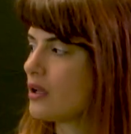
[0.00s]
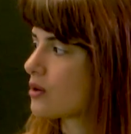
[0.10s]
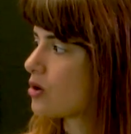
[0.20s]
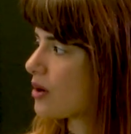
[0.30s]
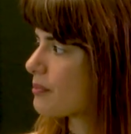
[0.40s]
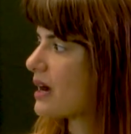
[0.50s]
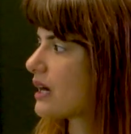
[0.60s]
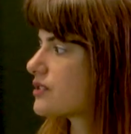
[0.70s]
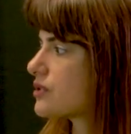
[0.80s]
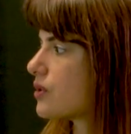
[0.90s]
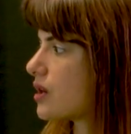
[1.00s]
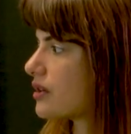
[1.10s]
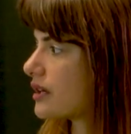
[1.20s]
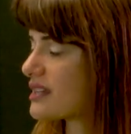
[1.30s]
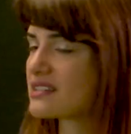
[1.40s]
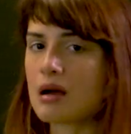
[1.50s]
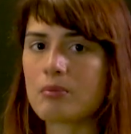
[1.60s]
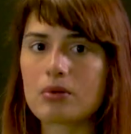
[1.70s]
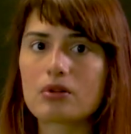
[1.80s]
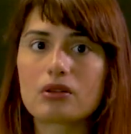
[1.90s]
Now, going back to our
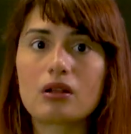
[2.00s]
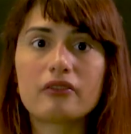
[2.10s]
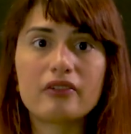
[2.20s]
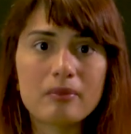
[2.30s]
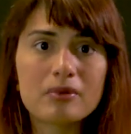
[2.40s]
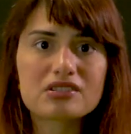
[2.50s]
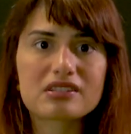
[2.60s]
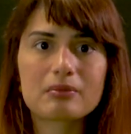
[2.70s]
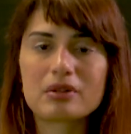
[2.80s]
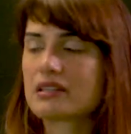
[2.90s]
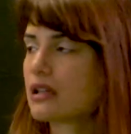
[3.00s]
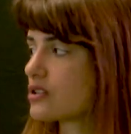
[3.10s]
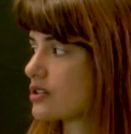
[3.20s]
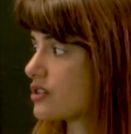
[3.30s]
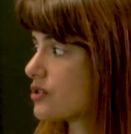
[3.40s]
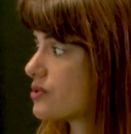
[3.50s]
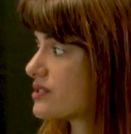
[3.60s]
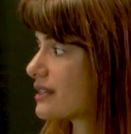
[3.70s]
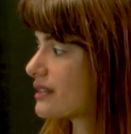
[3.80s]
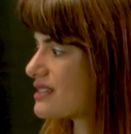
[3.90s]
example of image segmentation
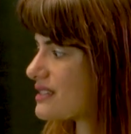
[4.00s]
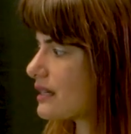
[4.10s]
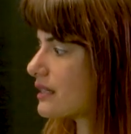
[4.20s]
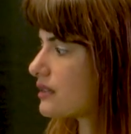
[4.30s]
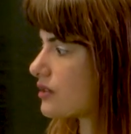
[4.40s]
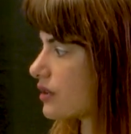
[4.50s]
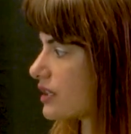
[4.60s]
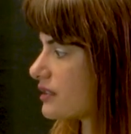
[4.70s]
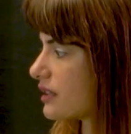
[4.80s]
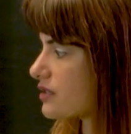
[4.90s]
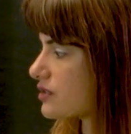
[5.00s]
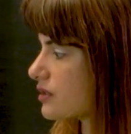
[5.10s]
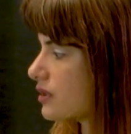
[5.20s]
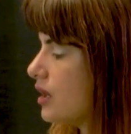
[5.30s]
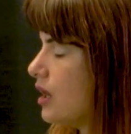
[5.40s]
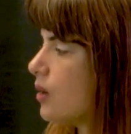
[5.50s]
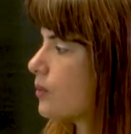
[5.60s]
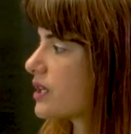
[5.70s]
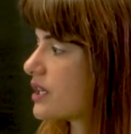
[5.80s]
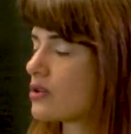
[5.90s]
using the SegNet architecture,
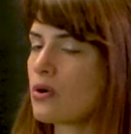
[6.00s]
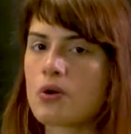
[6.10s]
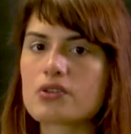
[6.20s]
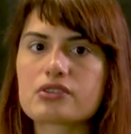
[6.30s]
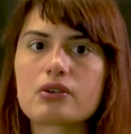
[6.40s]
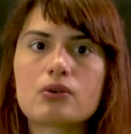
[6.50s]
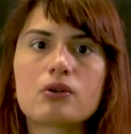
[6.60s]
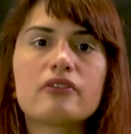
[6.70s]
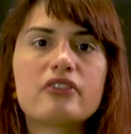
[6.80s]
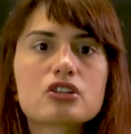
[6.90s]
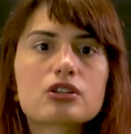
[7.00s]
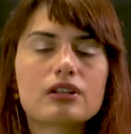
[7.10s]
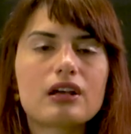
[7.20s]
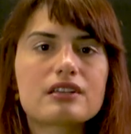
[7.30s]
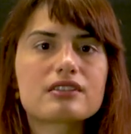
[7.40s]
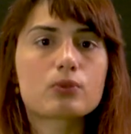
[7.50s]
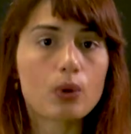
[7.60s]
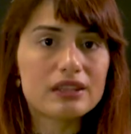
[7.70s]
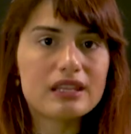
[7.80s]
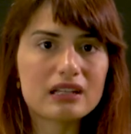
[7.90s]
we can also visualize
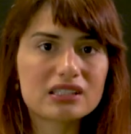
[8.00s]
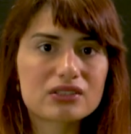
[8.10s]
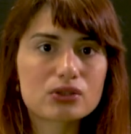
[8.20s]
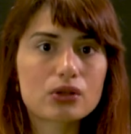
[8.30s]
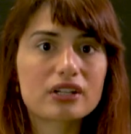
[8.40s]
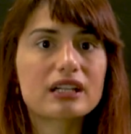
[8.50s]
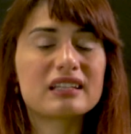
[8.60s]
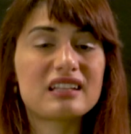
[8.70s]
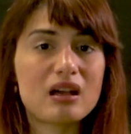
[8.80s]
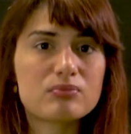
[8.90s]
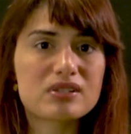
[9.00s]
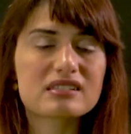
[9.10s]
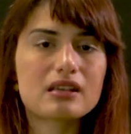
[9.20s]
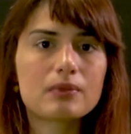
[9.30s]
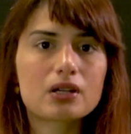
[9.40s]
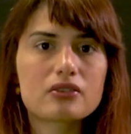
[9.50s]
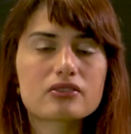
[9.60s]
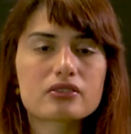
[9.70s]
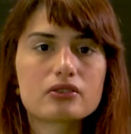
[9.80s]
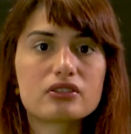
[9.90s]
what the eleatoric and the epistemic
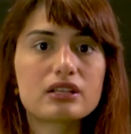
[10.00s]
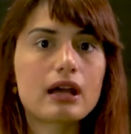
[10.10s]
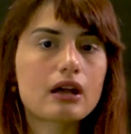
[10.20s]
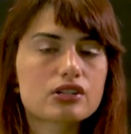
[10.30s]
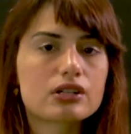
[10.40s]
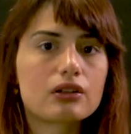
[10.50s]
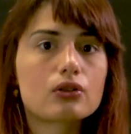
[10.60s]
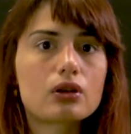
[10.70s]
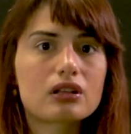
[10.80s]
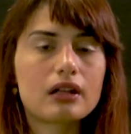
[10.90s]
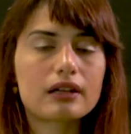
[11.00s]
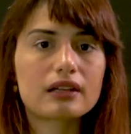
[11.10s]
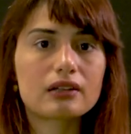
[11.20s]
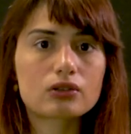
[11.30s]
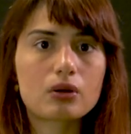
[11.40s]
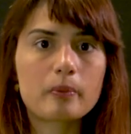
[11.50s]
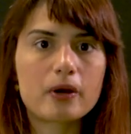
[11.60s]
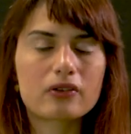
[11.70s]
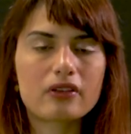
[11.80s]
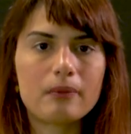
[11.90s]
uncertainty actually look like and
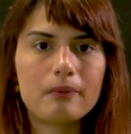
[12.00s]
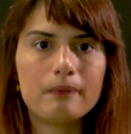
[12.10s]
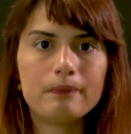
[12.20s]
compare them.